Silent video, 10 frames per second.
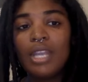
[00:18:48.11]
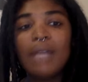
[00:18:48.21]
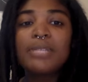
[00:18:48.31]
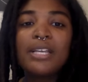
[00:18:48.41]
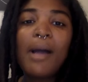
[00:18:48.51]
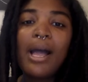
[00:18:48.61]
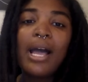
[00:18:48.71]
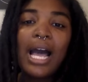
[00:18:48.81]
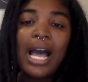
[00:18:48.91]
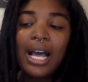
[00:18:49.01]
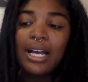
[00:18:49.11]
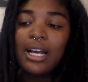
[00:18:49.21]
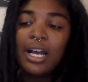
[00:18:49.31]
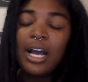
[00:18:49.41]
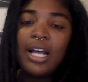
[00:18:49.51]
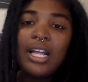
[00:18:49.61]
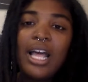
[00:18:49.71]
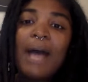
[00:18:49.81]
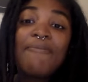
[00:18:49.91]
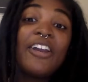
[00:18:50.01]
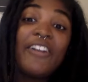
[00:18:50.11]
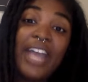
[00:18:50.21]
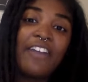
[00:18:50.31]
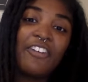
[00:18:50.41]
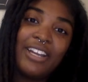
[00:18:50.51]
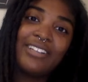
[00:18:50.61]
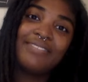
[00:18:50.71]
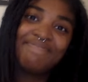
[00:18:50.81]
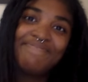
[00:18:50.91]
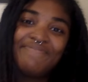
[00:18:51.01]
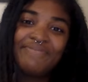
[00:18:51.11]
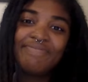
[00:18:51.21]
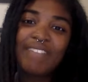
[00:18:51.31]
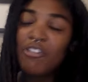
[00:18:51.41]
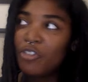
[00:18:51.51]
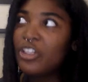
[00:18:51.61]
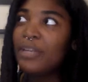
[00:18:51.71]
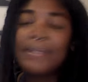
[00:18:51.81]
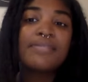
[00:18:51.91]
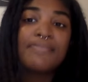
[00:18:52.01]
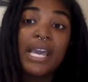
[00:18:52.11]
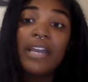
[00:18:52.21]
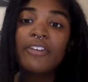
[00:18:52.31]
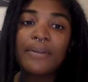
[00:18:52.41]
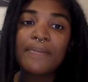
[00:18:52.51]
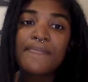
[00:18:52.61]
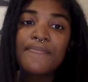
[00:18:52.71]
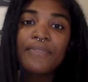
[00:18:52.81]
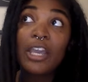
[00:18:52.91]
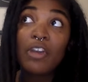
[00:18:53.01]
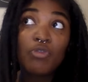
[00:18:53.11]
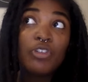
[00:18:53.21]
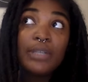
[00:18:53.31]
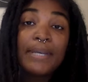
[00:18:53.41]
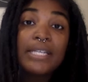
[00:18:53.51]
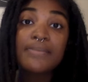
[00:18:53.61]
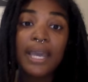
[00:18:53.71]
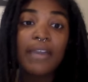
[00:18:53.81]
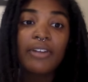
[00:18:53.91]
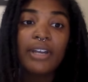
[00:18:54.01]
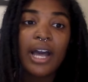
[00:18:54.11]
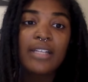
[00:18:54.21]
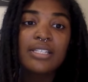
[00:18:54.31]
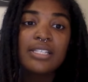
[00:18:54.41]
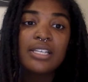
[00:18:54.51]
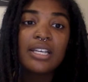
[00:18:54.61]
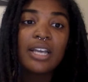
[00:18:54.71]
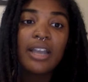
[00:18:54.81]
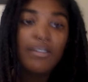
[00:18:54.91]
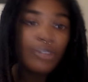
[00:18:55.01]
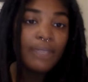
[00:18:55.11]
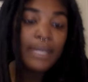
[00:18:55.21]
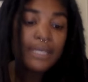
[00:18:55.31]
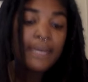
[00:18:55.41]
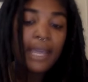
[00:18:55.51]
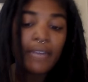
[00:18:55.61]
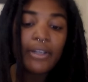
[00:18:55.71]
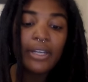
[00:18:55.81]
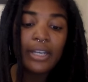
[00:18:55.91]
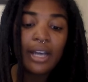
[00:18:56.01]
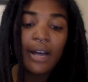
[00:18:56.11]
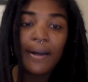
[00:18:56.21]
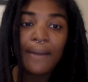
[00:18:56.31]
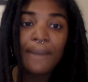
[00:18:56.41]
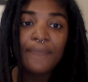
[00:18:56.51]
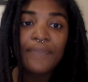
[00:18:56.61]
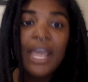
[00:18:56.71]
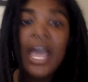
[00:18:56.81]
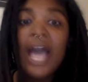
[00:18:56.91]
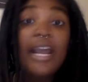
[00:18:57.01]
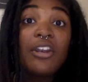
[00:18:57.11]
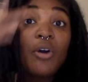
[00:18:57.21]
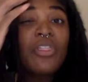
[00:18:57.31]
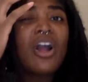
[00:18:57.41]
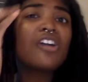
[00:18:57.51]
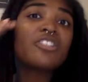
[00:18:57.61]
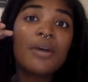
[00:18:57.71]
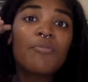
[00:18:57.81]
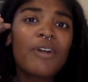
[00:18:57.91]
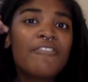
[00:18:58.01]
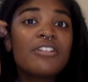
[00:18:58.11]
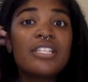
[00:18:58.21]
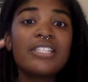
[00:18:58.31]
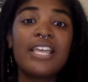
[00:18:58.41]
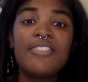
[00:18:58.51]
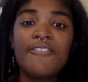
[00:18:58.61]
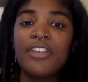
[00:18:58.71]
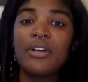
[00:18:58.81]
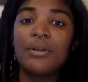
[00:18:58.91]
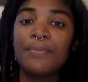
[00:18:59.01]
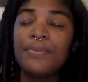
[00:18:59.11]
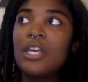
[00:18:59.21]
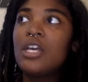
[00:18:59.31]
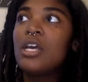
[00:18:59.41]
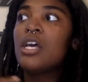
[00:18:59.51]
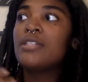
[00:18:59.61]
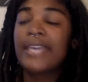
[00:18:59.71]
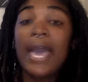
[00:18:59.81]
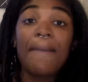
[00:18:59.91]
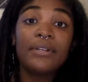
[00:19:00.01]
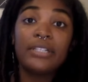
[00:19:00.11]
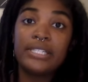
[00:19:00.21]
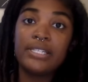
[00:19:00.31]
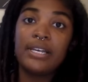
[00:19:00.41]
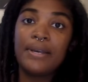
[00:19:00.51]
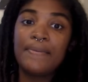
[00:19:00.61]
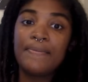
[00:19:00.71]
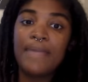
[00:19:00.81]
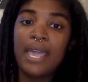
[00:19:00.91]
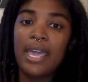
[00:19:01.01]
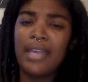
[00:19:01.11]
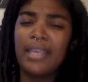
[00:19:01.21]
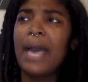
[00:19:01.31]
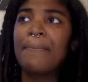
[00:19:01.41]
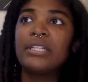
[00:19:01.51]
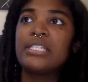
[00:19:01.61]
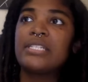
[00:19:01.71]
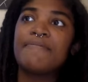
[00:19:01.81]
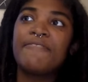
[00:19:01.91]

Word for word: uh, uh, I'm very angry. It really makes me angry. It really makes me angry, guys. It really makes me angry. Um, and I know there are some references in the film capitalism and capitalism